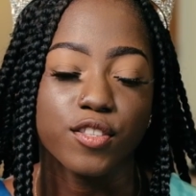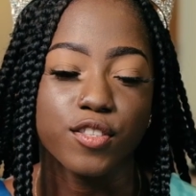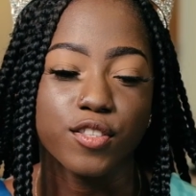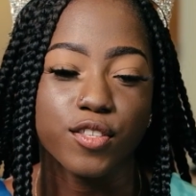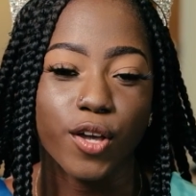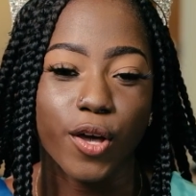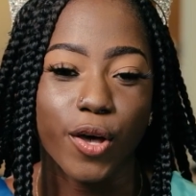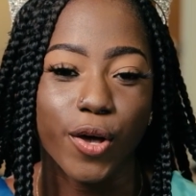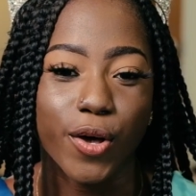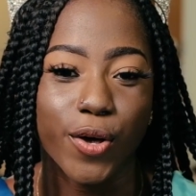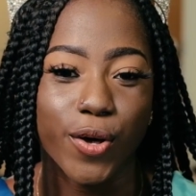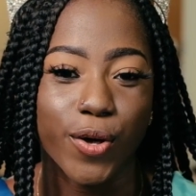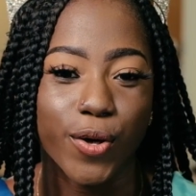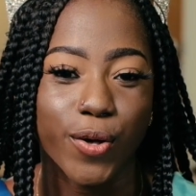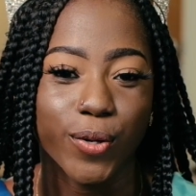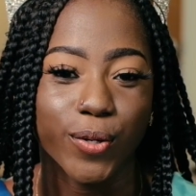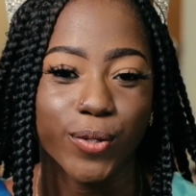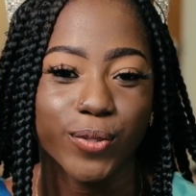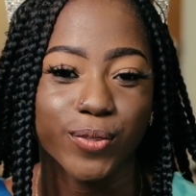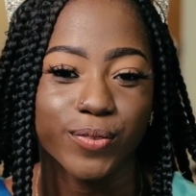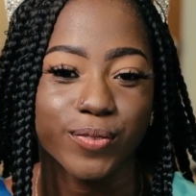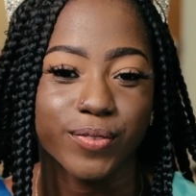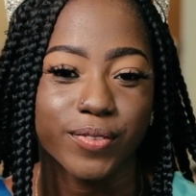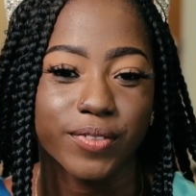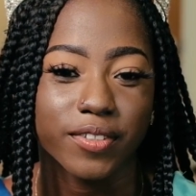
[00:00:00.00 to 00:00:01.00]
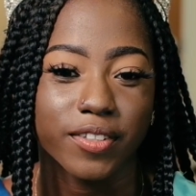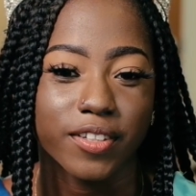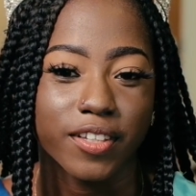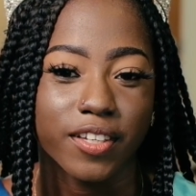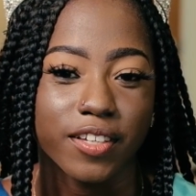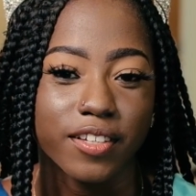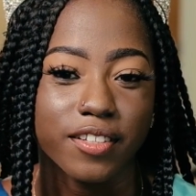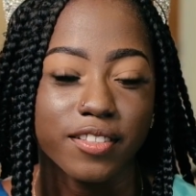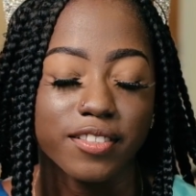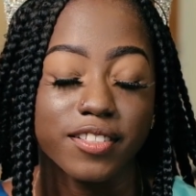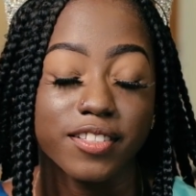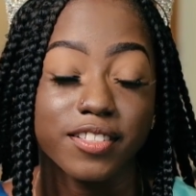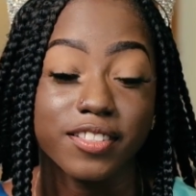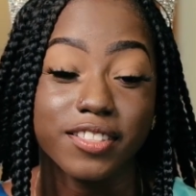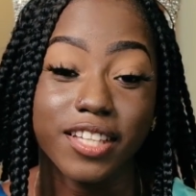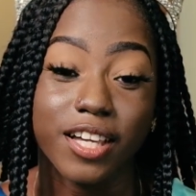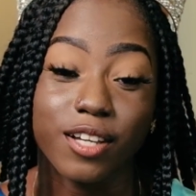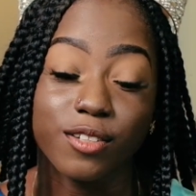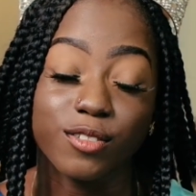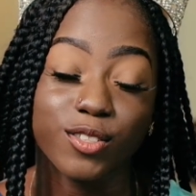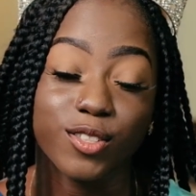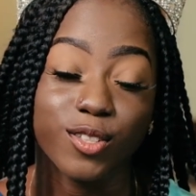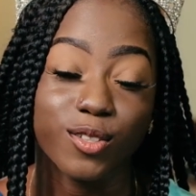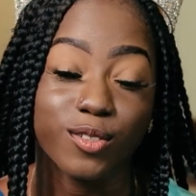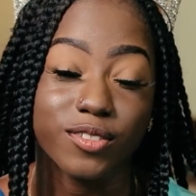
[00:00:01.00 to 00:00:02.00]
So, this
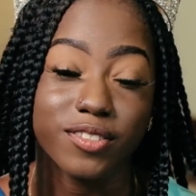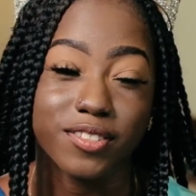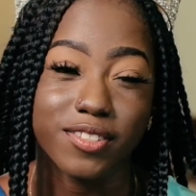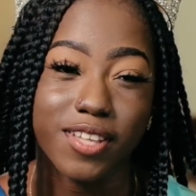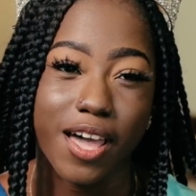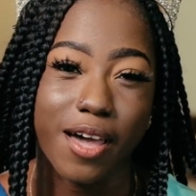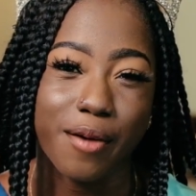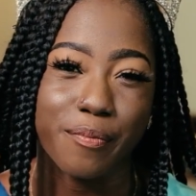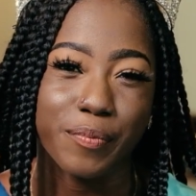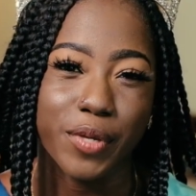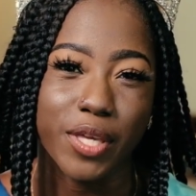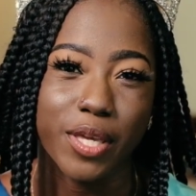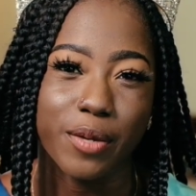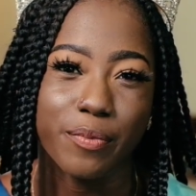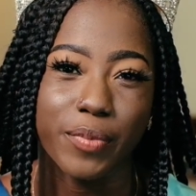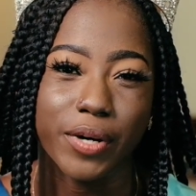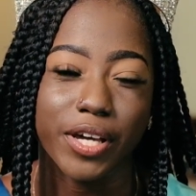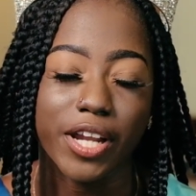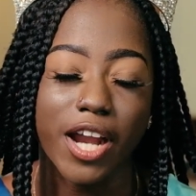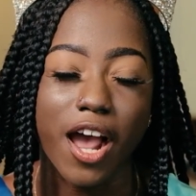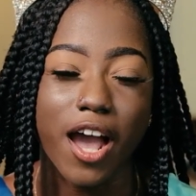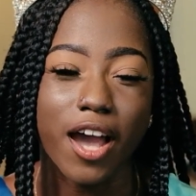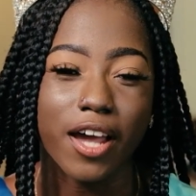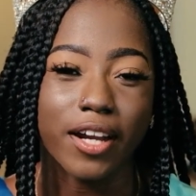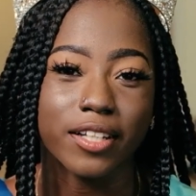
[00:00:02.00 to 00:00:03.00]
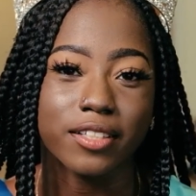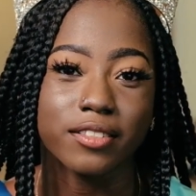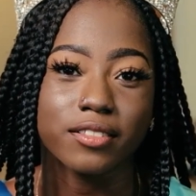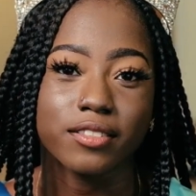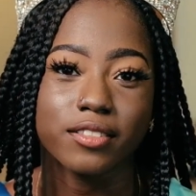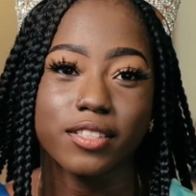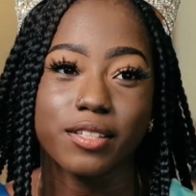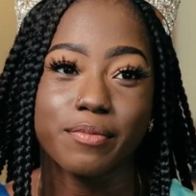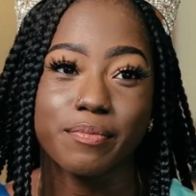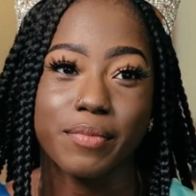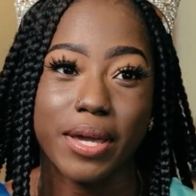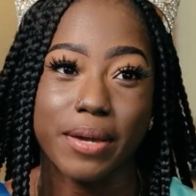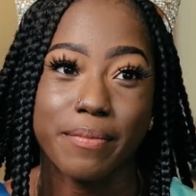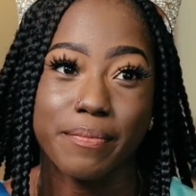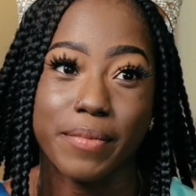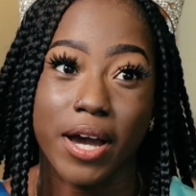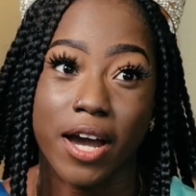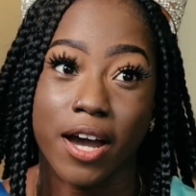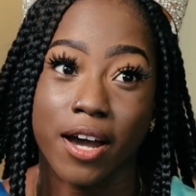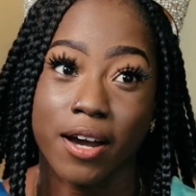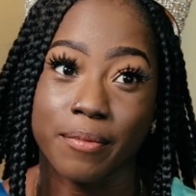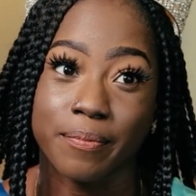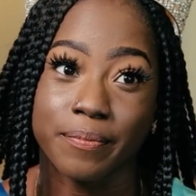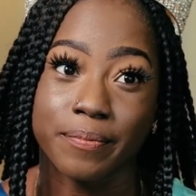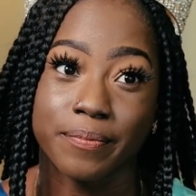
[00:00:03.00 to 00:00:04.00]
sounds so sappy, but honestly, my
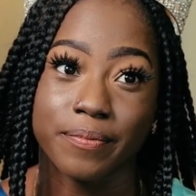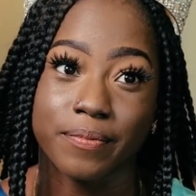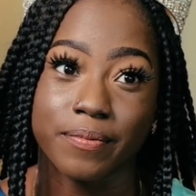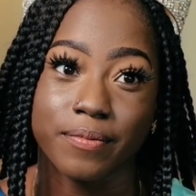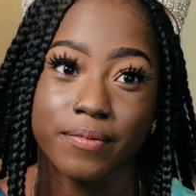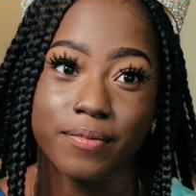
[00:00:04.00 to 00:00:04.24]
mom.